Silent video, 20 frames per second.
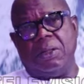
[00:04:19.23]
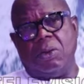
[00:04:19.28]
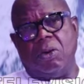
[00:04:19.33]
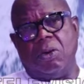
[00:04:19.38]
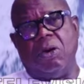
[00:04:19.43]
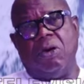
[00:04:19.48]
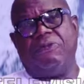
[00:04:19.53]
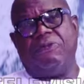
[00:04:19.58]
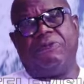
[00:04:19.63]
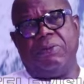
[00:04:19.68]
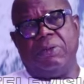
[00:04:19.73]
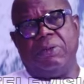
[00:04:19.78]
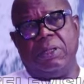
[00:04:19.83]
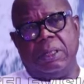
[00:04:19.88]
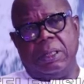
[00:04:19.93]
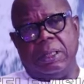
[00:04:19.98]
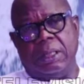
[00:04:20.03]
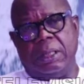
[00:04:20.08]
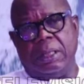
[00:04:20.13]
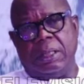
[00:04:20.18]
of
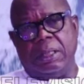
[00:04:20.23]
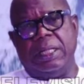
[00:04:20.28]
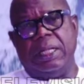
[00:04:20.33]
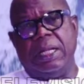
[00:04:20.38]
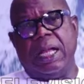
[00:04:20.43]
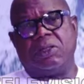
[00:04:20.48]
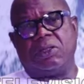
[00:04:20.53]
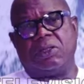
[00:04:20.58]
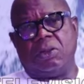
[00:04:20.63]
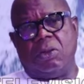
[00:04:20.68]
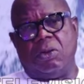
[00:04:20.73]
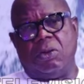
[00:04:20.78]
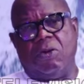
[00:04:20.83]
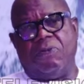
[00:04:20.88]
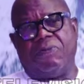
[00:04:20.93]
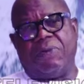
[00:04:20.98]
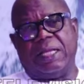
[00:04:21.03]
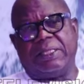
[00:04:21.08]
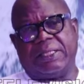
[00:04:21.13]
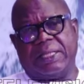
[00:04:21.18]
the House
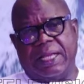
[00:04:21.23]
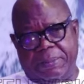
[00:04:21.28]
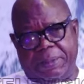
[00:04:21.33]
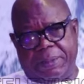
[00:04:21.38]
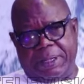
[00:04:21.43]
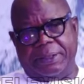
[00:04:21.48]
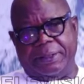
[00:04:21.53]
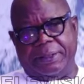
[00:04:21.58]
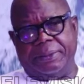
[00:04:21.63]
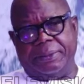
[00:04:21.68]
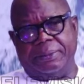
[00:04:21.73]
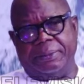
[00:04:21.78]
of Assembly.